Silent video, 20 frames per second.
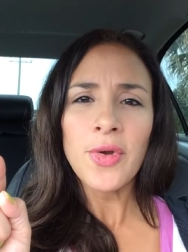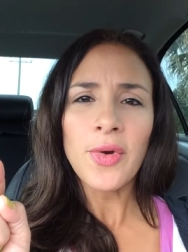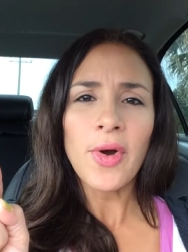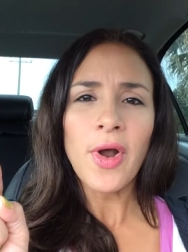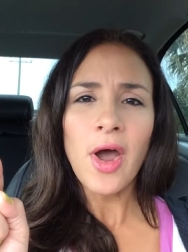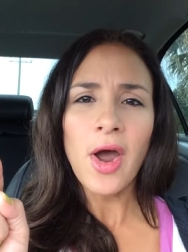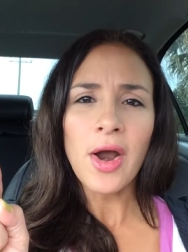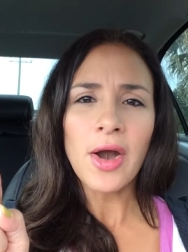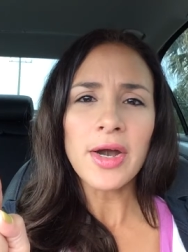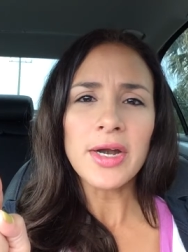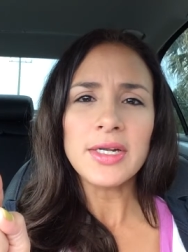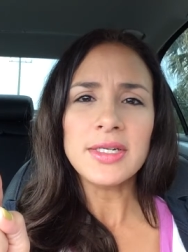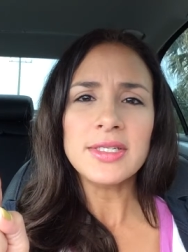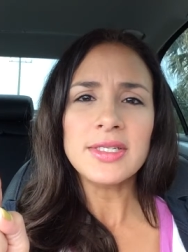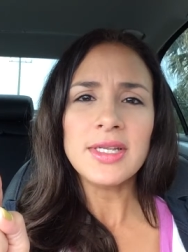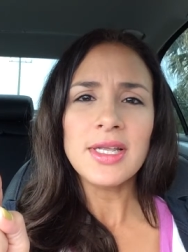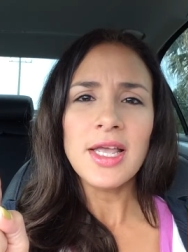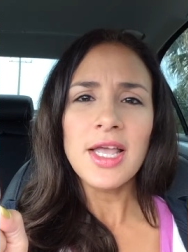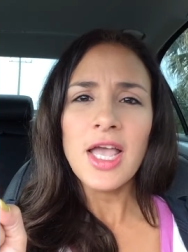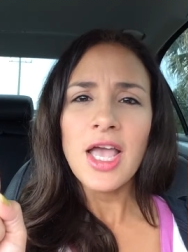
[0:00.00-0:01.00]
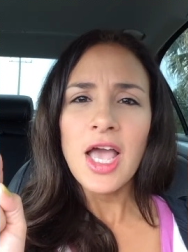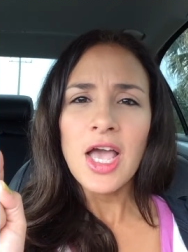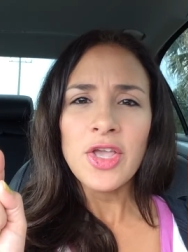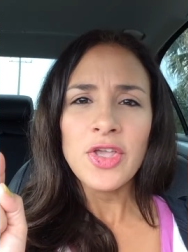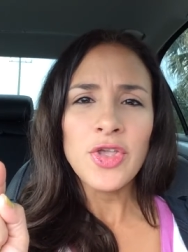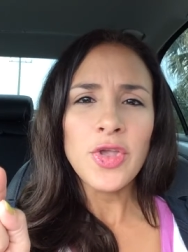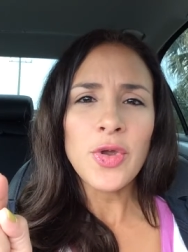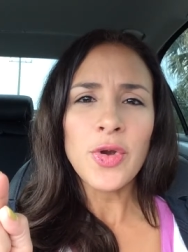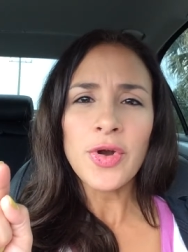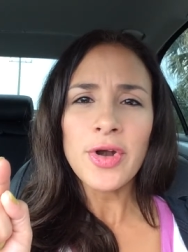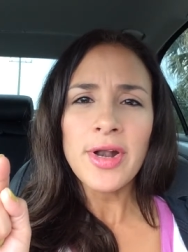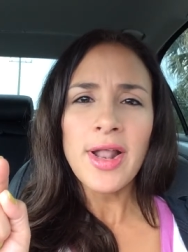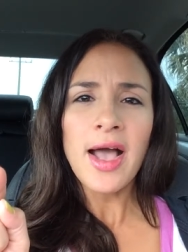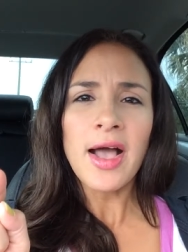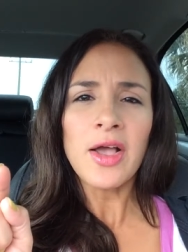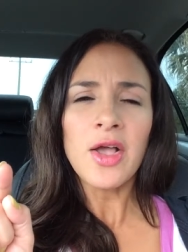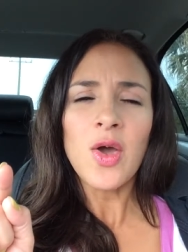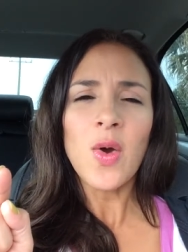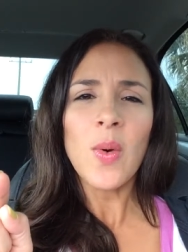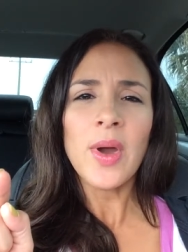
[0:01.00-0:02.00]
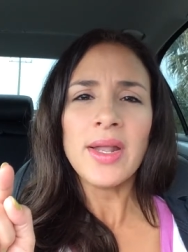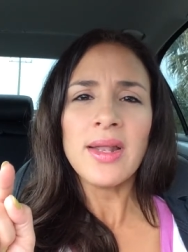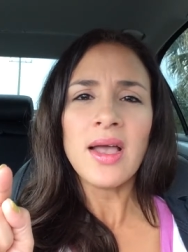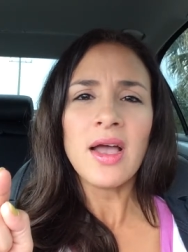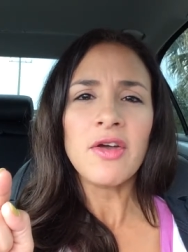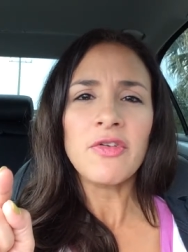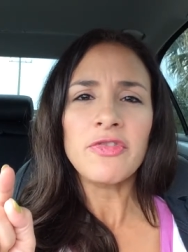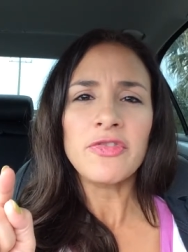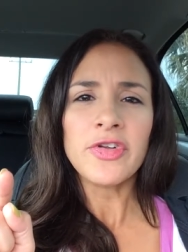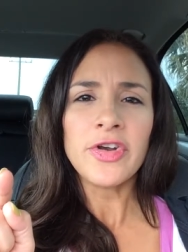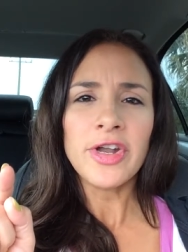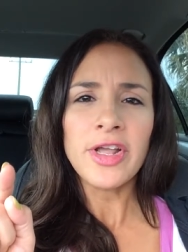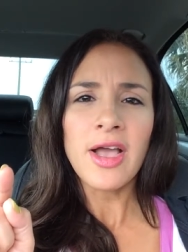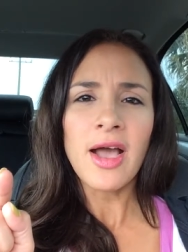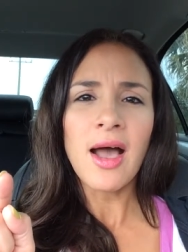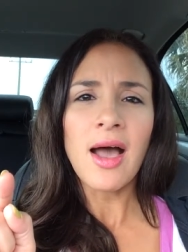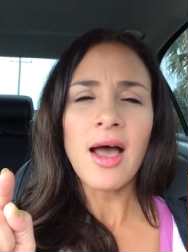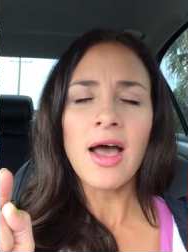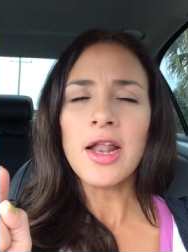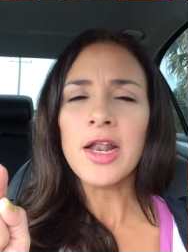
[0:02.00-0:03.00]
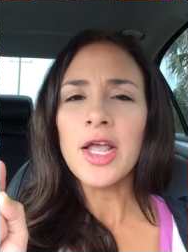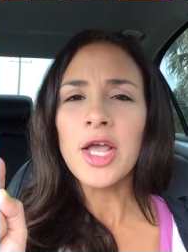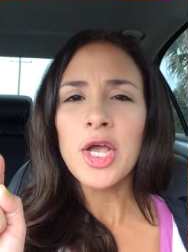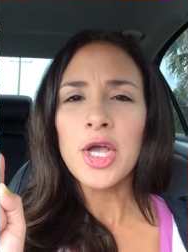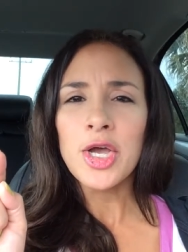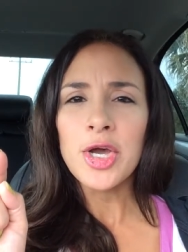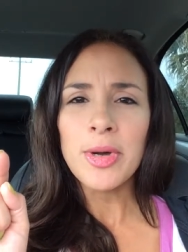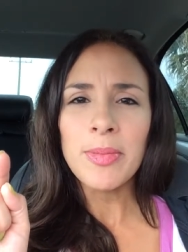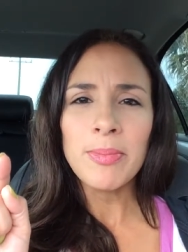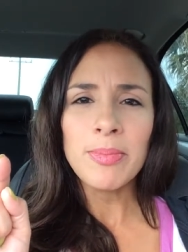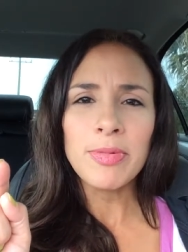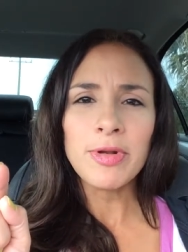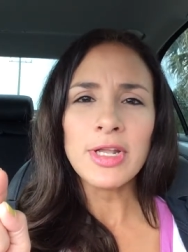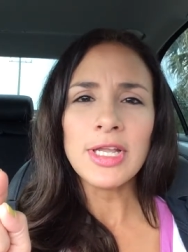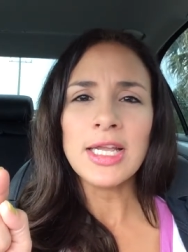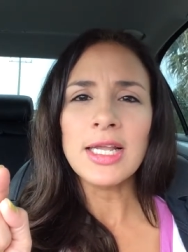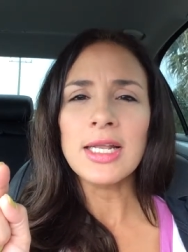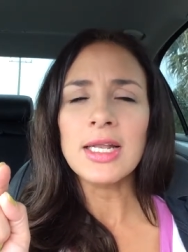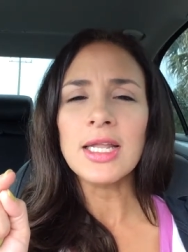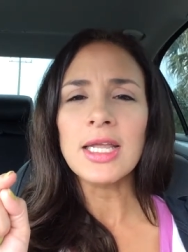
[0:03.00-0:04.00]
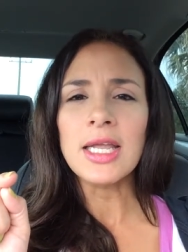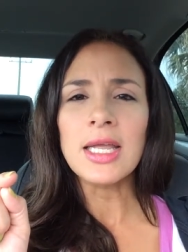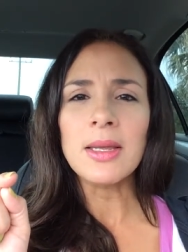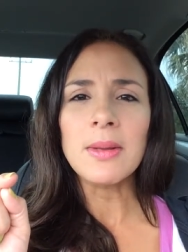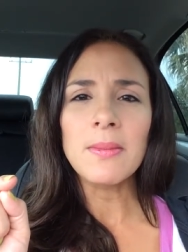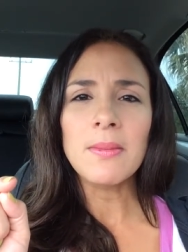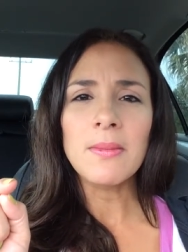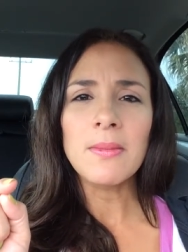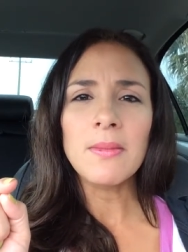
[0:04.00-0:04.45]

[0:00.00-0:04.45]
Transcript: your heart you're not going after God completely.